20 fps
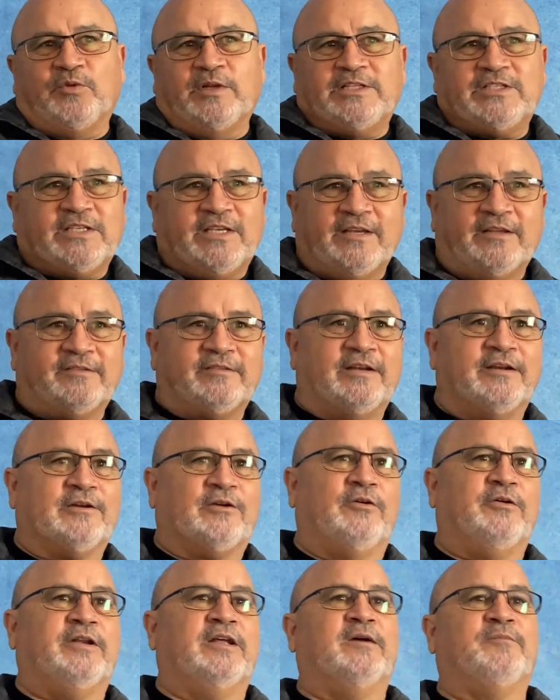rich kids that are
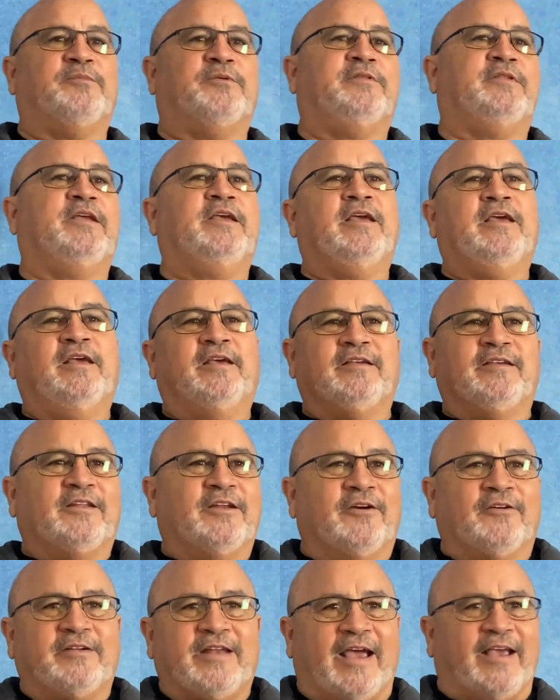growing up with,
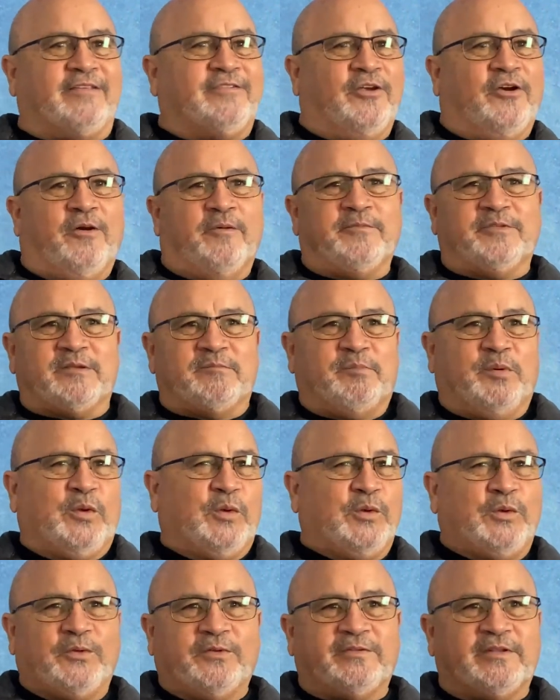you know, nice homes and
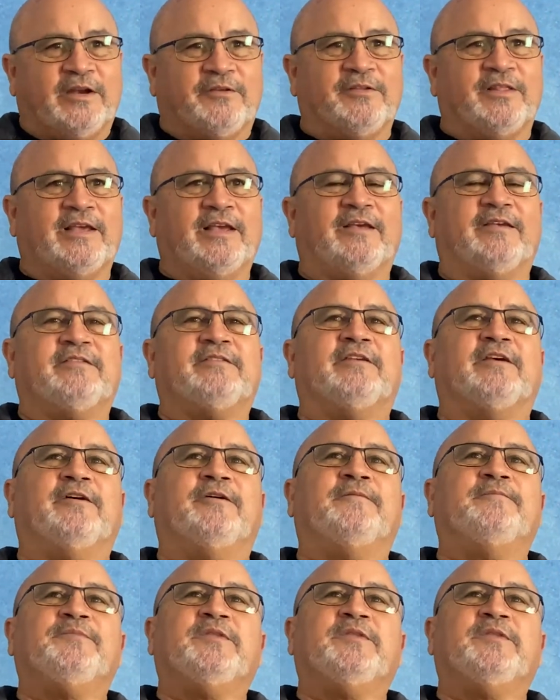pools and everything else? So,